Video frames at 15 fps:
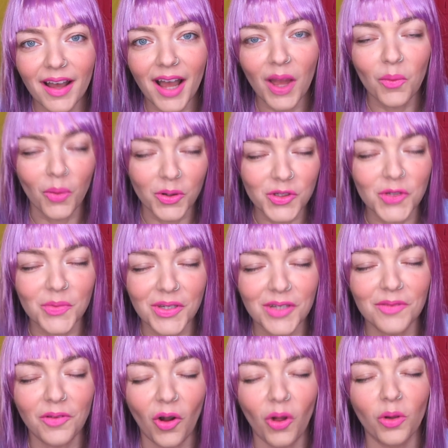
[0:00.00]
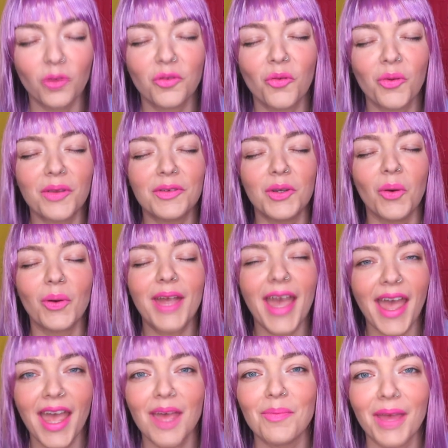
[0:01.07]
I want to be involved with your
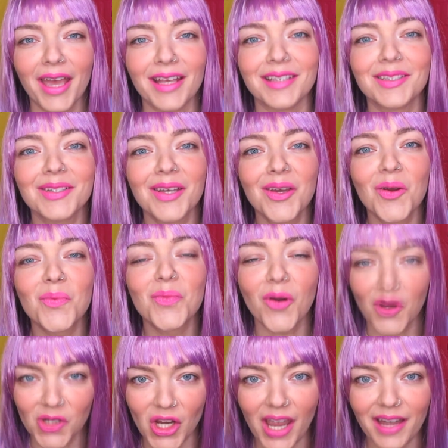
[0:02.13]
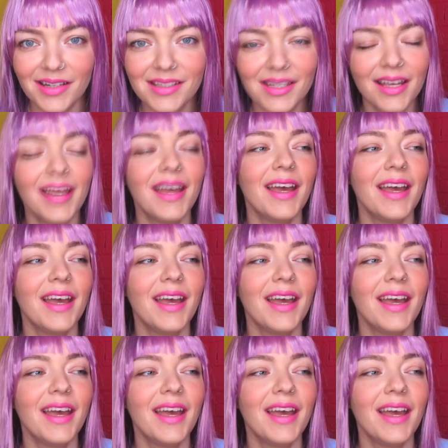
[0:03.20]
Care Bears project.